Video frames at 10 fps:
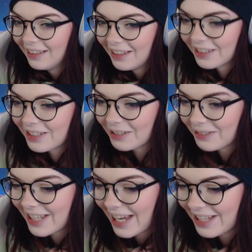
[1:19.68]
just don't
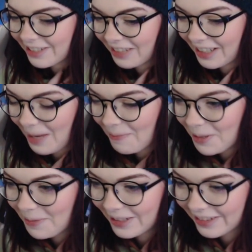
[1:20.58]
say stuff like that,
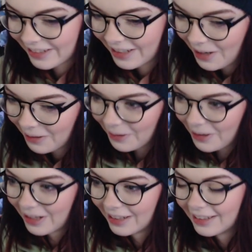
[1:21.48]
Boba. You're. You don't oh.
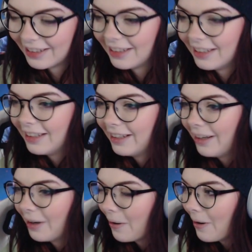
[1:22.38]
see your name in the
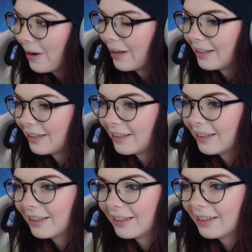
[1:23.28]
oh. sequel, so
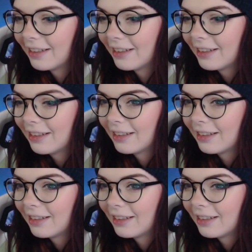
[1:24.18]
you'll have to. Um...